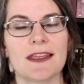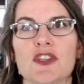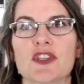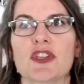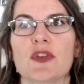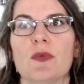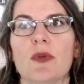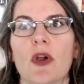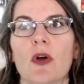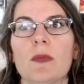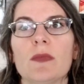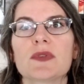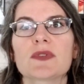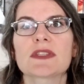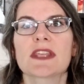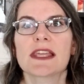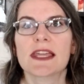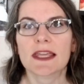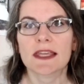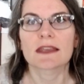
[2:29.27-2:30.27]
So you would almost
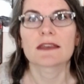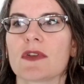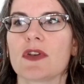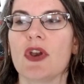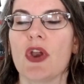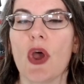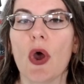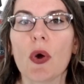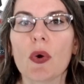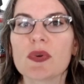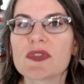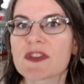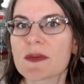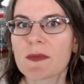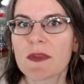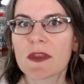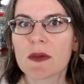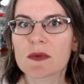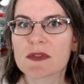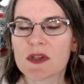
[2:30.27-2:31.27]
like know
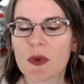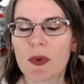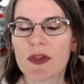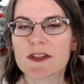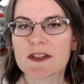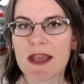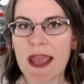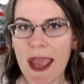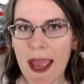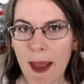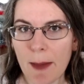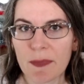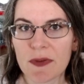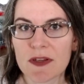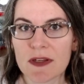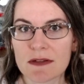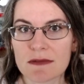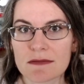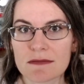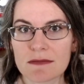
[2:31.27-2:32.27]
something was going to
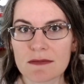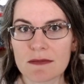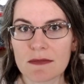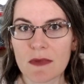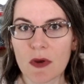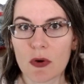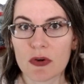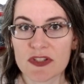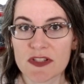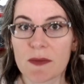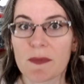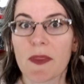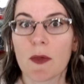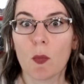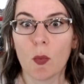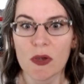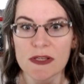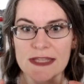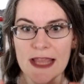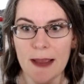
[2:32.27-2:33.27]
happen or something
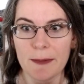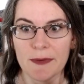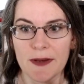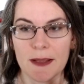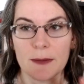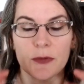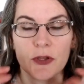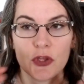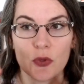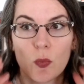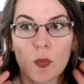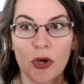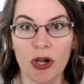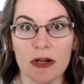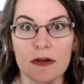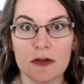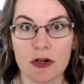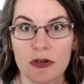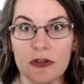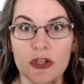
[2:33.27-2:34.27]
was happening, but
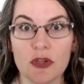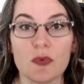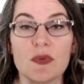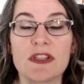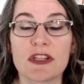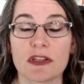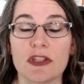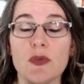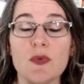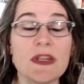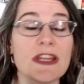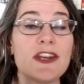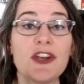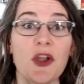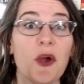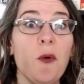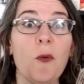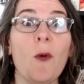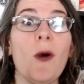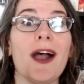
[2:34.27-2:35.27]
you didn't
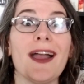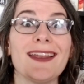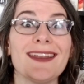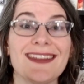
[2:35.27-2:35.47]
know what.